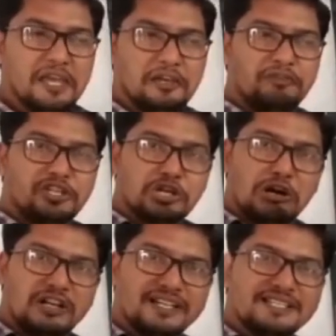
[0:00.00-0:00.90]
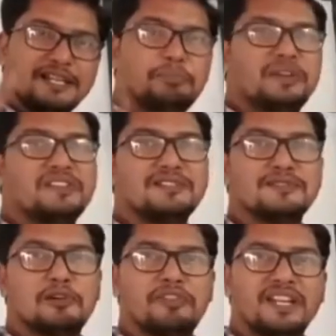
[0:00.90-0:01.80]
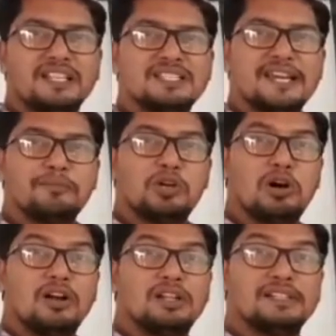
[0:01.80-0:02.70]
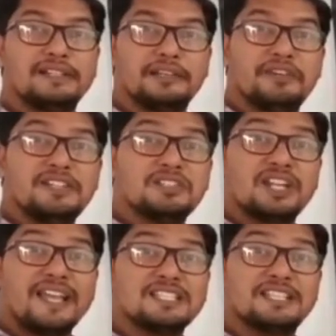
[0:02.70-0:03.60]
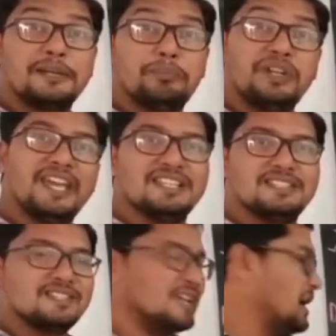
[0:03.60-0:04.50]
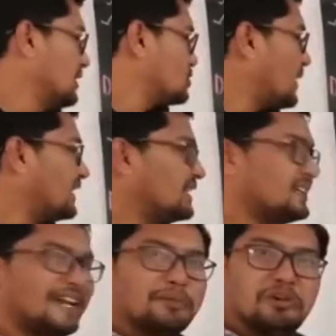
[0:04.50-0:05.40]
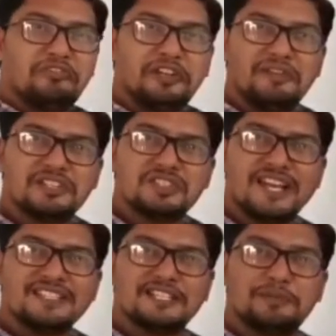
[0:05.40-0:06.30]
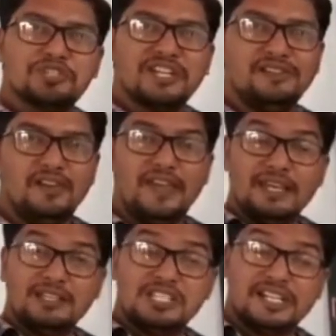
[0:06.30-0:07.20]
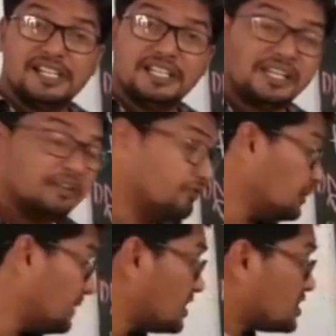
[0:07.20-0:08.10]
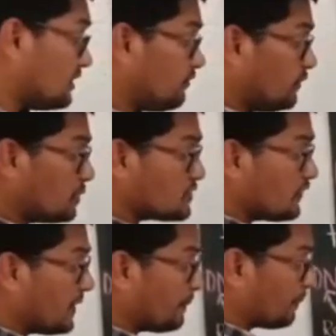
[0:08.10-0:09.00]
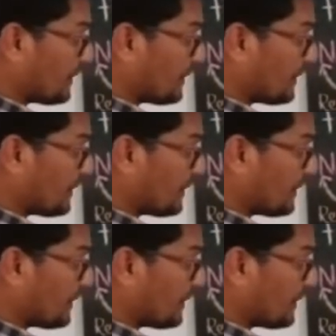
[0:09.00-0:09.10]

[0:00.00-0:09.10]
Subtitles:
which occurs in presence of an enzyme called reverse transcriptase. So at the time of reverse transcription, genetic information flows from